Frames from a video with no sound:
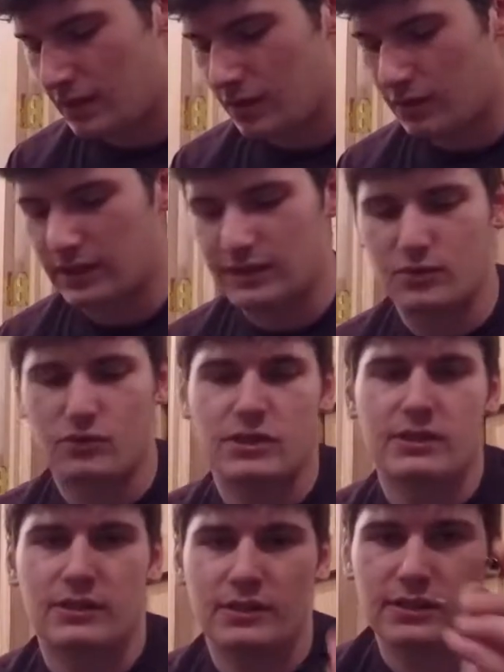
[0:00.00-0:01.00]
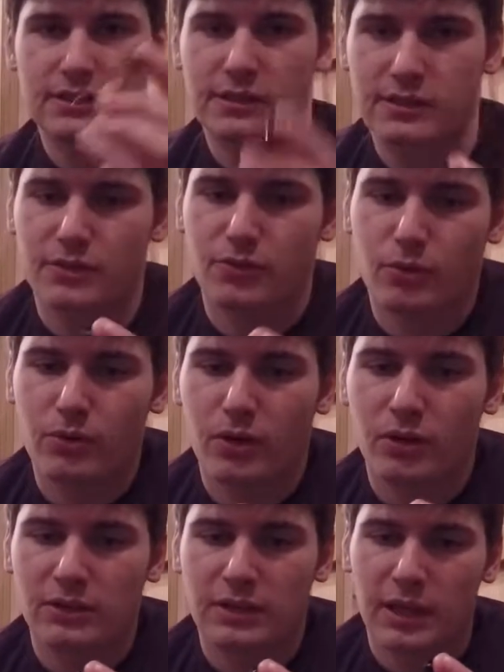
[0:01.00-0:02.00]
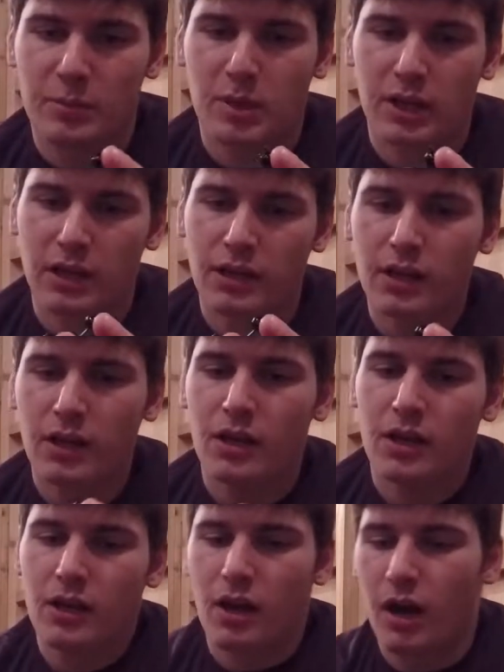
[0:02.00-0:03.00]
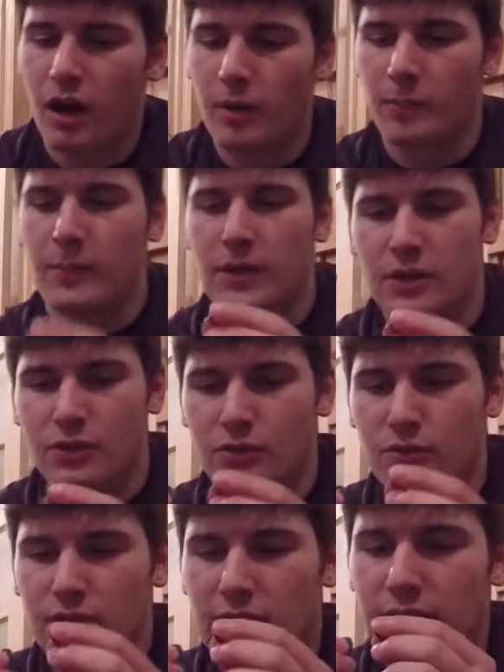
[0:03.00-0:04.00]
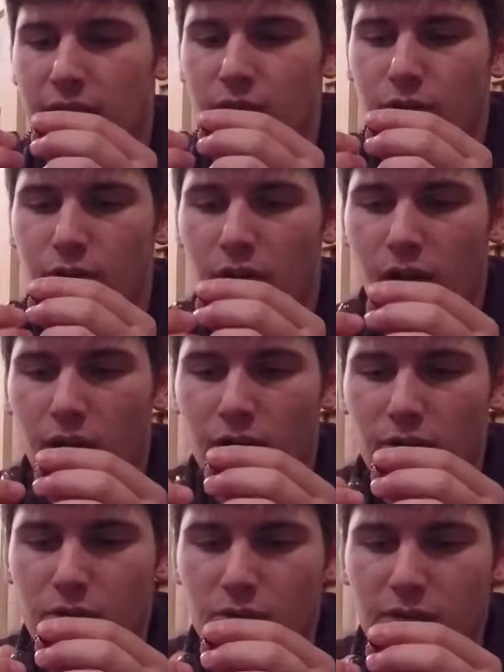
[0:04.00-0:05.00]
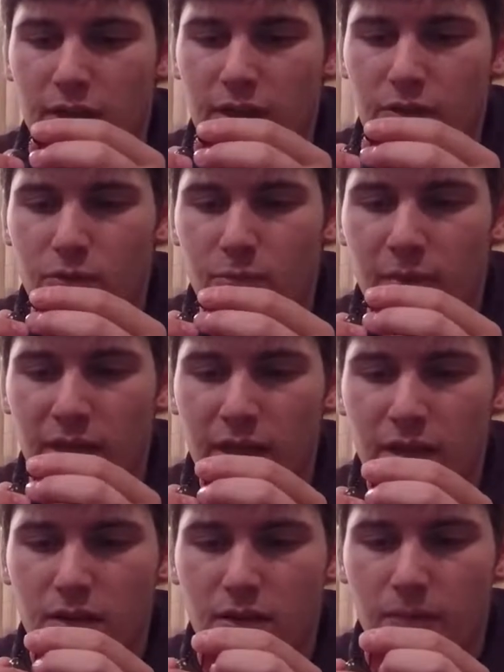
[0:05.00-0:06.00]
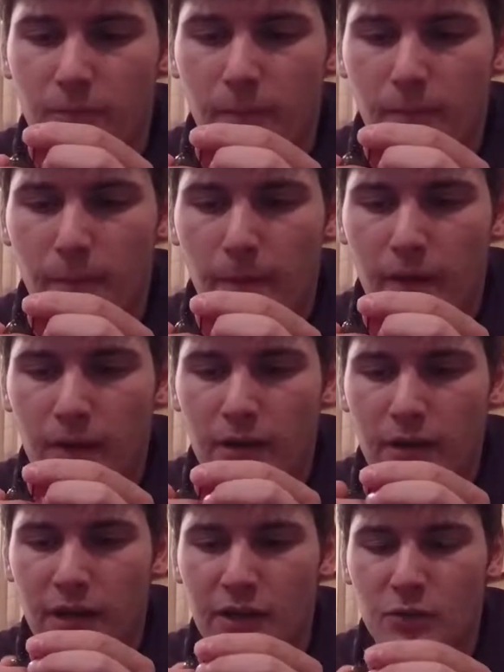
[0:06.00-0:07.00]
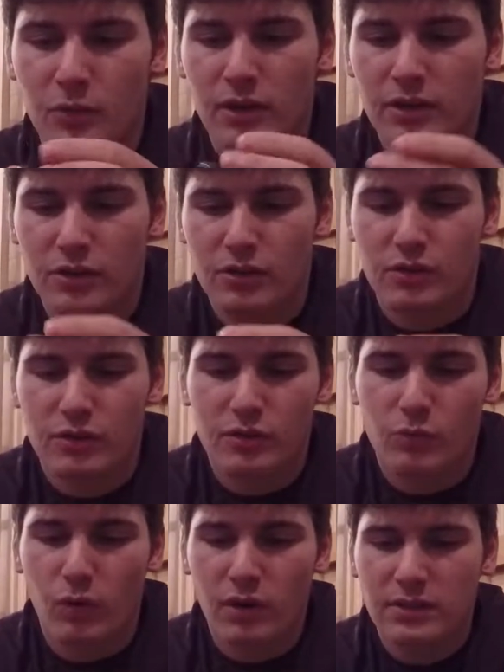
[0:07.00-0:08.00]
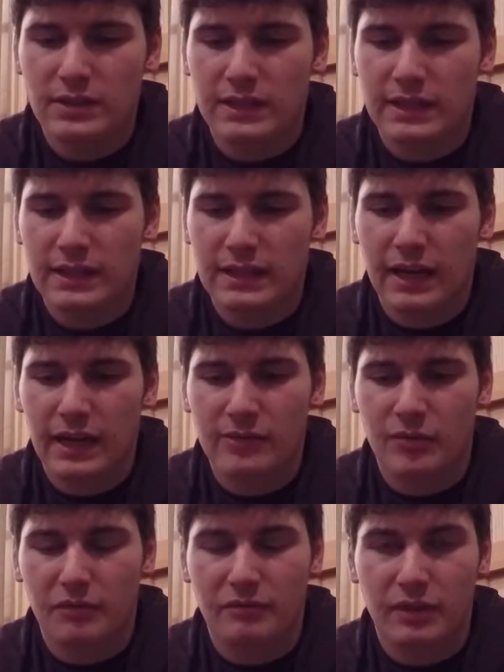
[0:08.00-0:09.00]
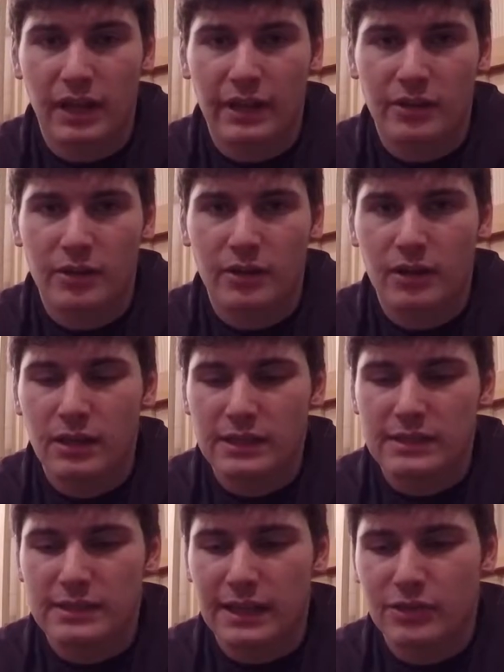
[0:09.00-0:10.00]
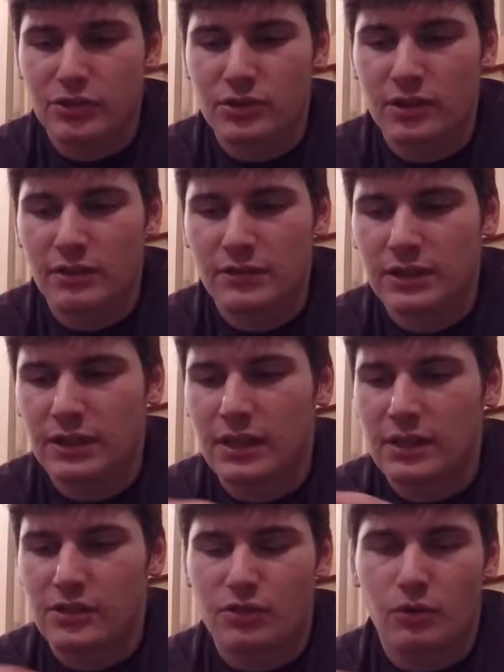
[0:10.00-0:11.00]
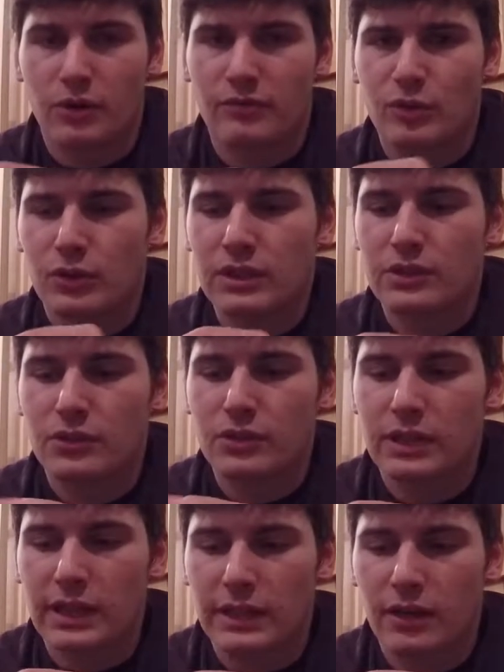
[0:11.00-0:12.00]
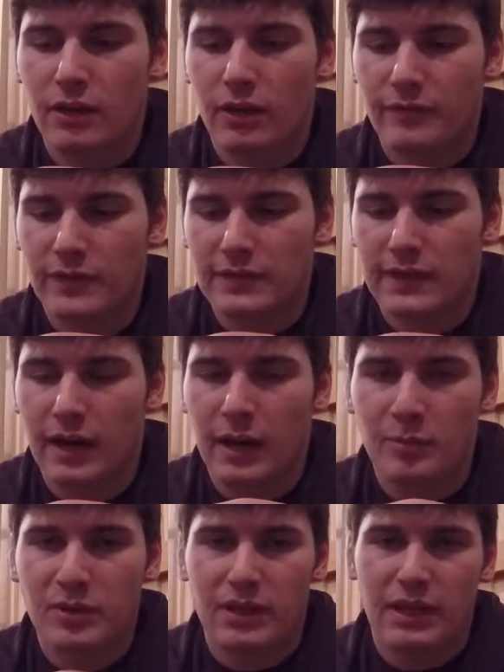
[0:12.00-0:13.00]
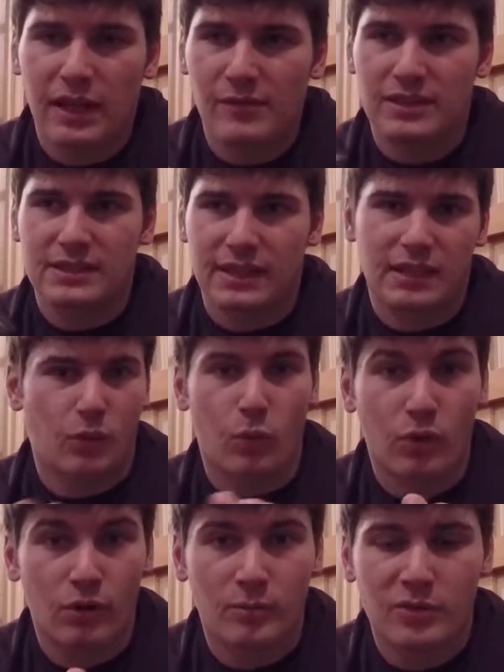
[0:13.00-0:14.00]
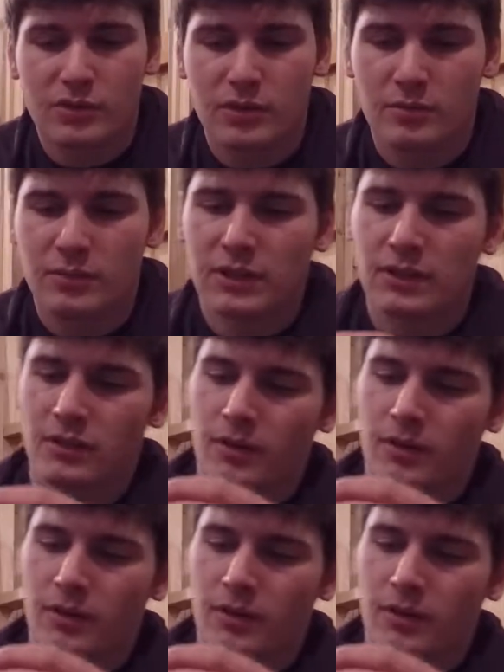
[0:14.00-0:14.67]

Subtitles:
Okay, so since this is the screw-on type head, you'll take your bait, and you want to get kind of a flatter section of it. So if you need to, you can cut off the top if it's like a worm or something.